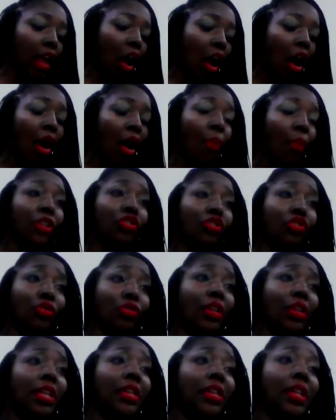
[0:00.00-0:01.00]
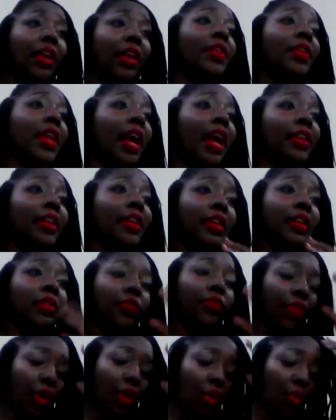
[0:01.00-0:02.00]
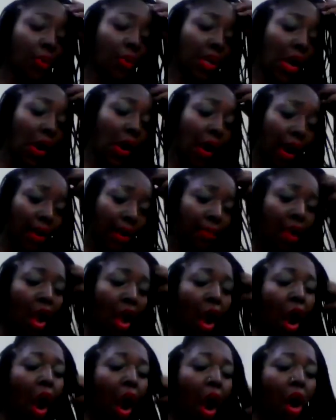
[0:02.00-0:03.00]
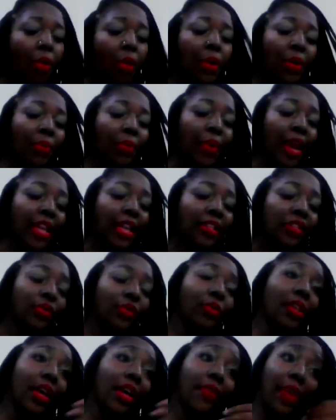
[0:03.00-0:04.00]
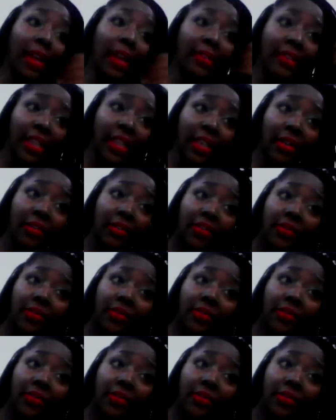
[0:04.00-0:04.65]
are we truly loving ourselves for who we are? Are we ready to love ourselves?